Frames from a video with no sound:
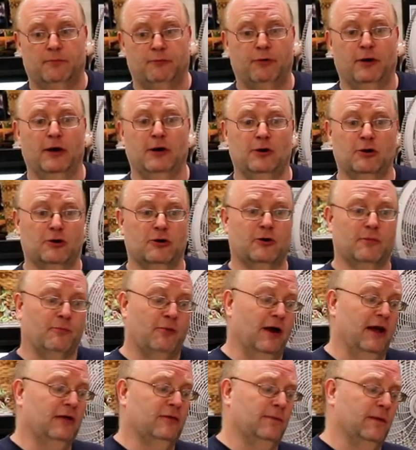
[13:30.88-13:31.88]
predators or
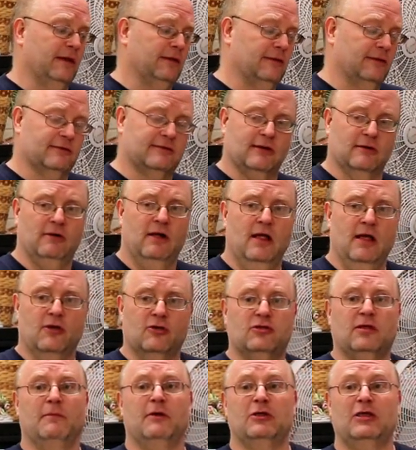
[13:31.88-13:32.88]
prey species, so
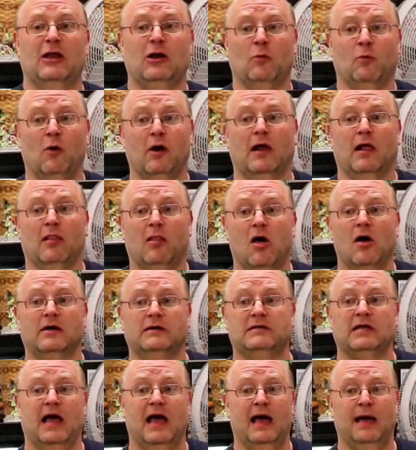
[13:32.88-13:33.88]
somebody's had to work a
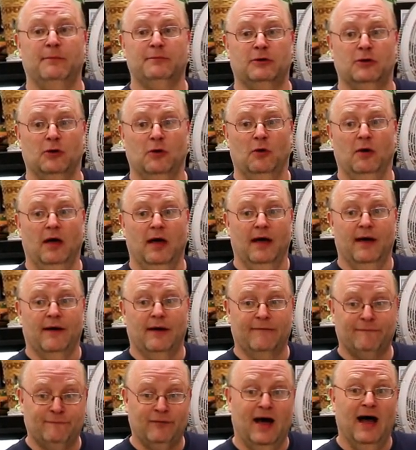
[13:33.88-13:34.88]
long time to
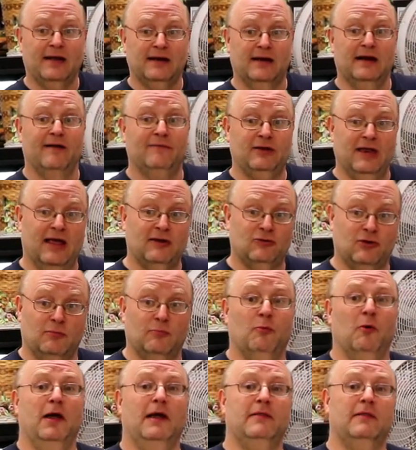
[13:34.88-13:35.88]
find enough to actually
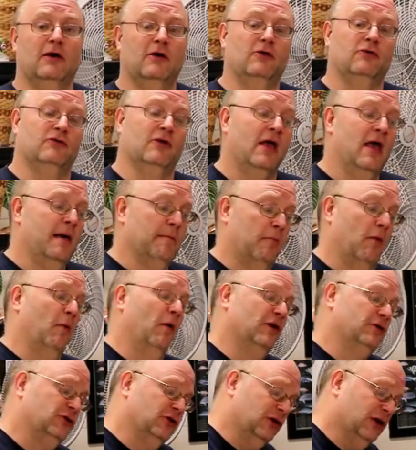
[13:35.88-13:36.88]
breed those. But
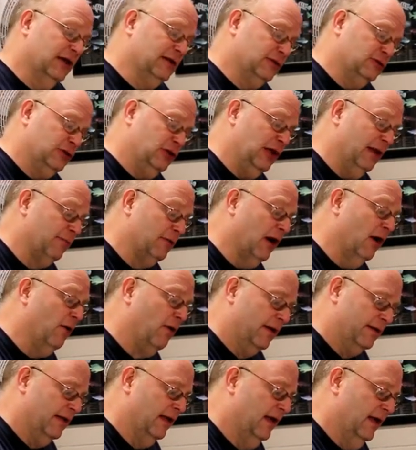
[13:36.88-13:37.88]
once you get, get them
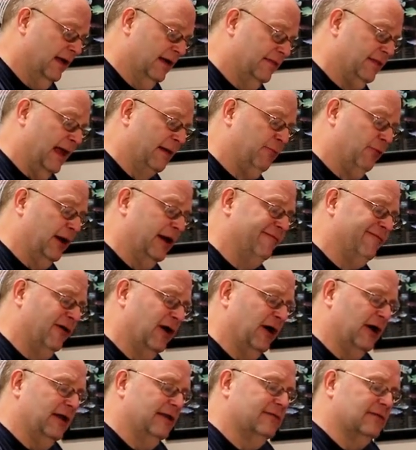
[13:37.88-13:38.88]
going, they breed
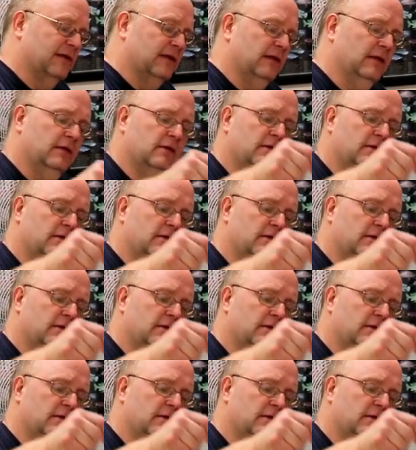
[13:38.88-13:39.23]
very easily.